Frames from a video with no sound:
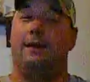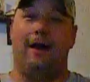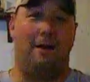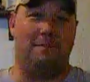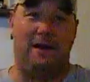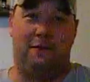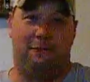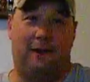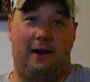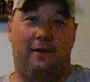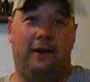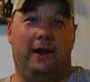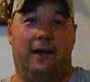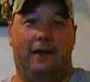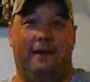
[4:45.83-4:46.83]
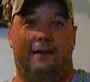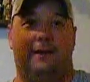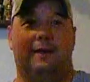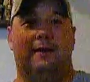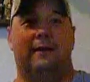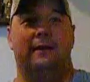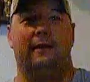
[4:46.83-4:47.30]
I'm not firing
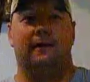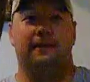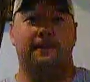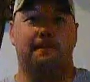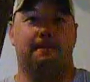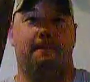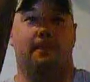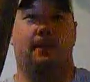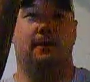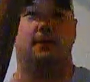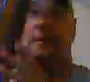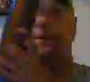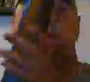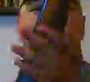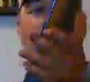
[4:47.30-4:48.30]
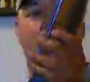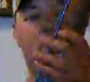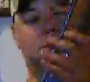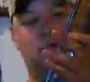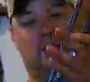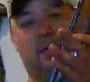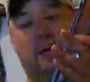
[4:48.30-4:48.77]
anything. So
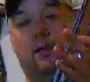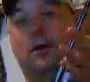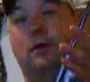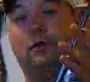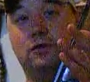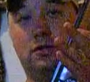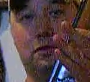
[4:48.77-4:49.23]
I'll show you a little